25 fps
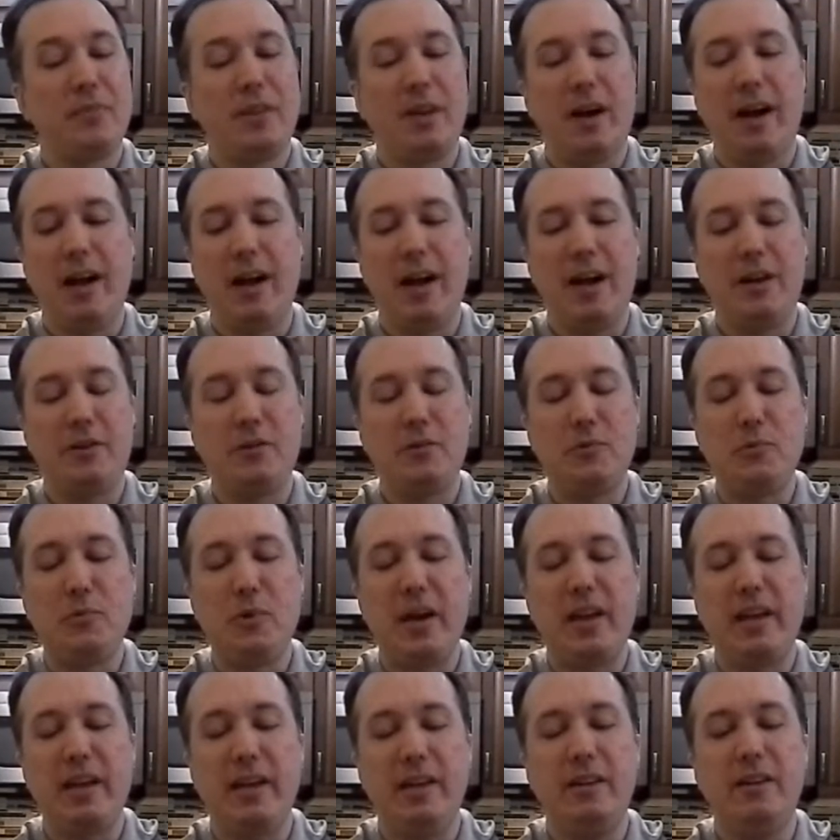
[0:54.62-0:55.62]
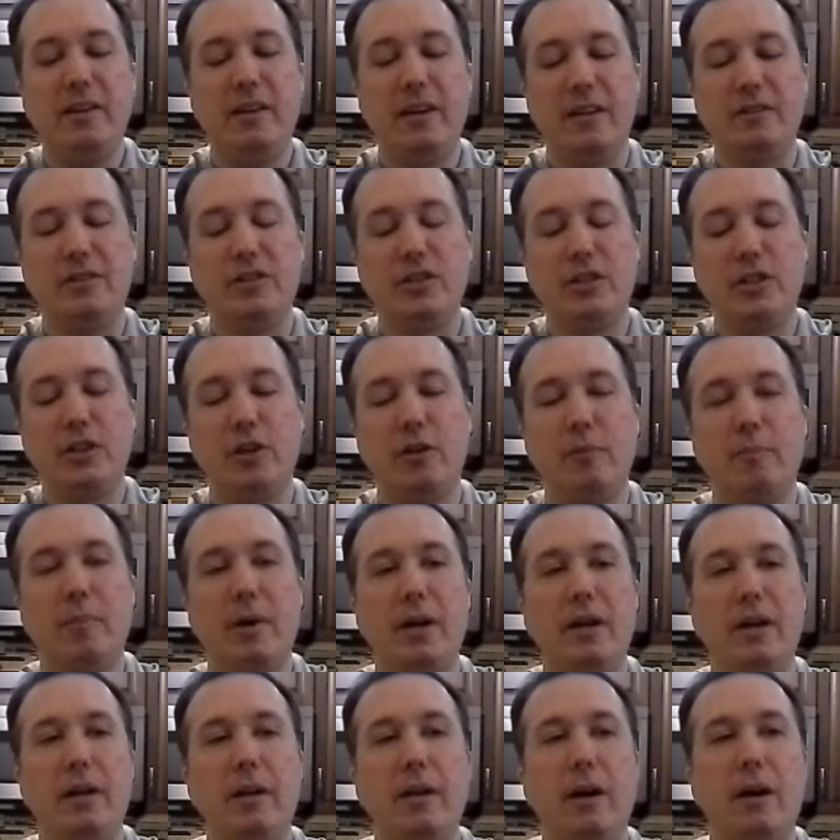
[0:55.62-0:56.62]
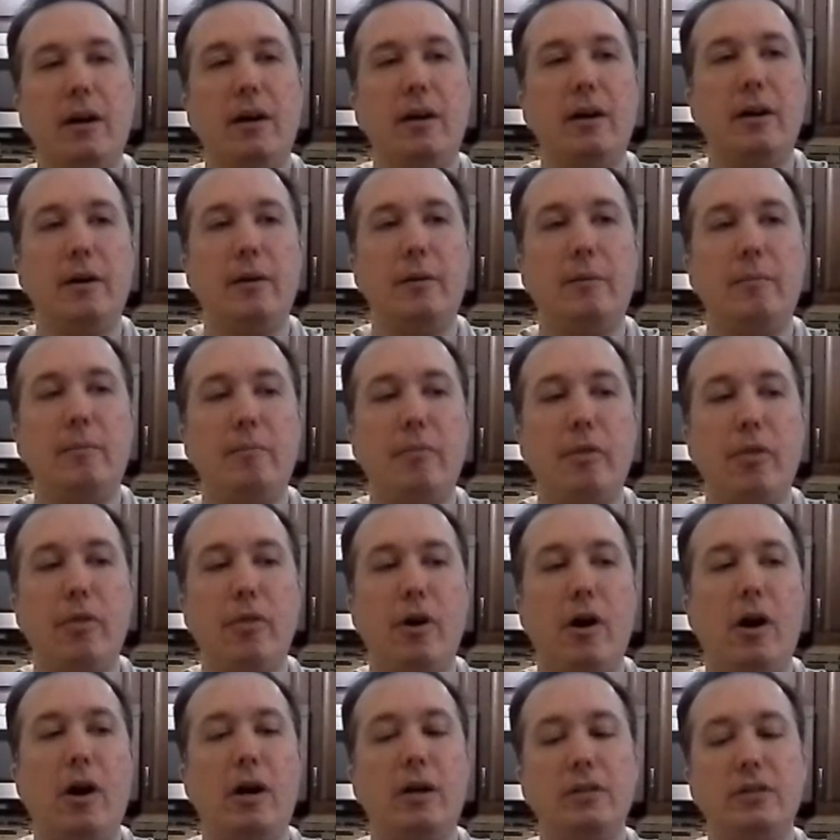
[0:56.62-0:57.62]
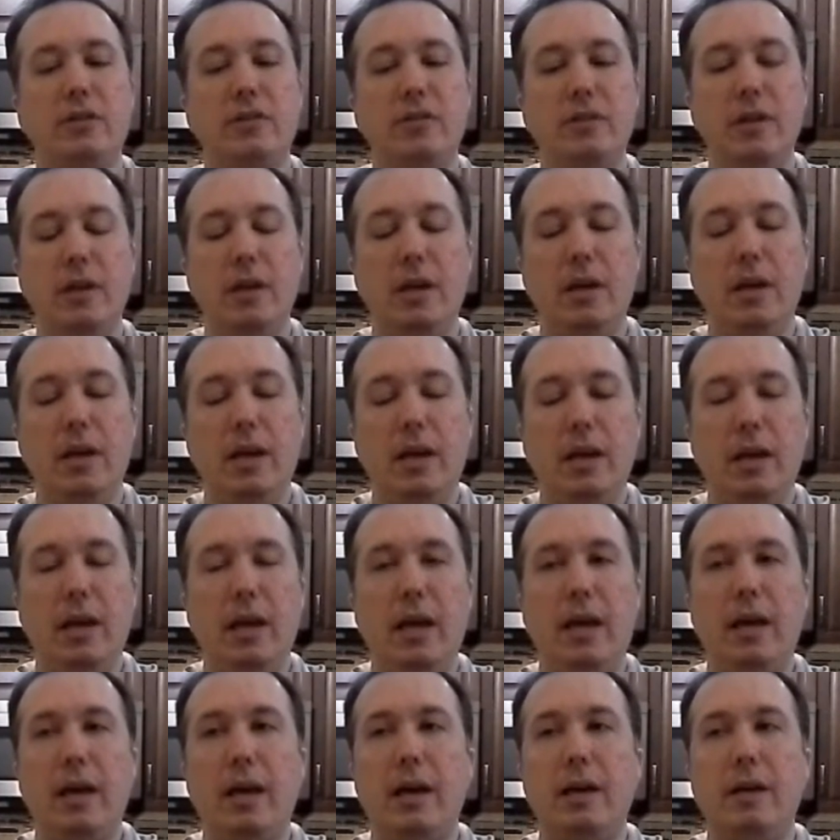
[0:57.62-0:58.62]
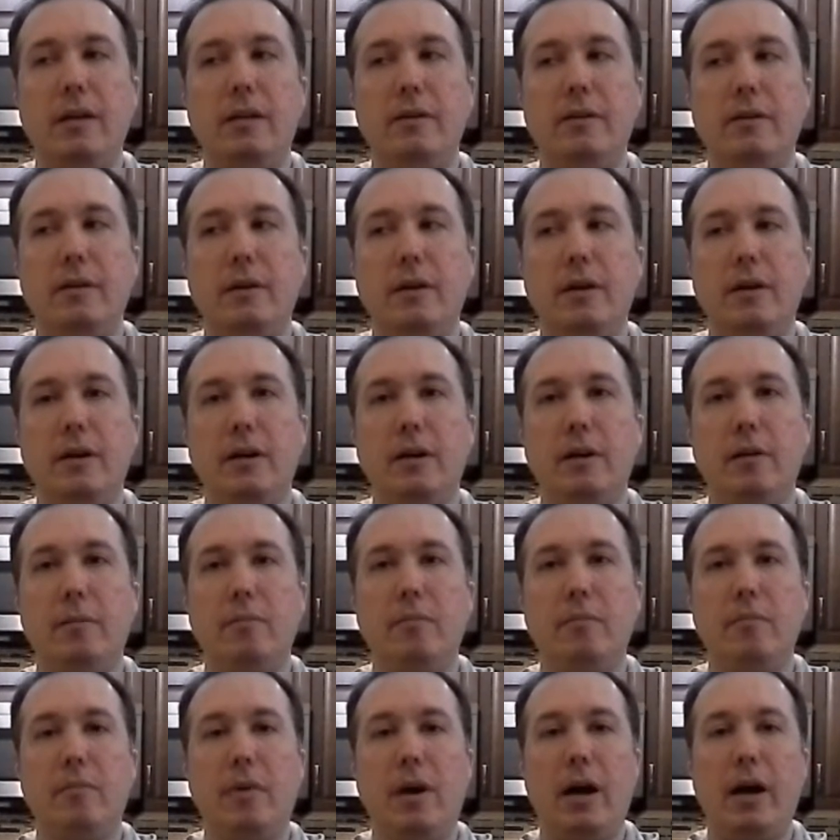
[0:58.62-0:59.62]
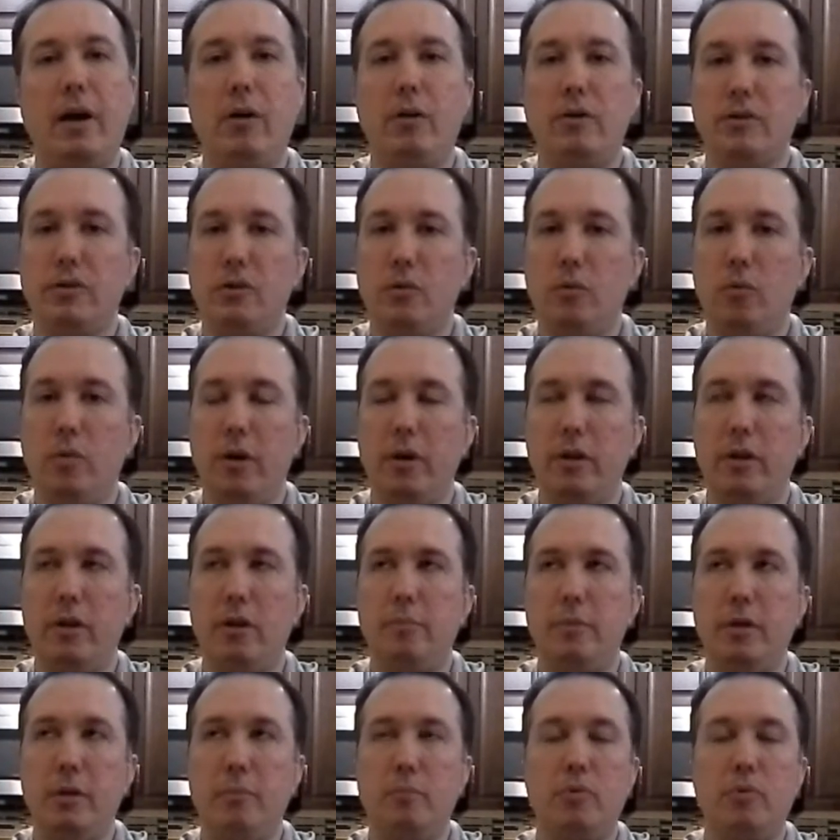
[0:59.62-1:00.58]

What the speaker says: I had to weigh in and share my thoughts, and I also want you to be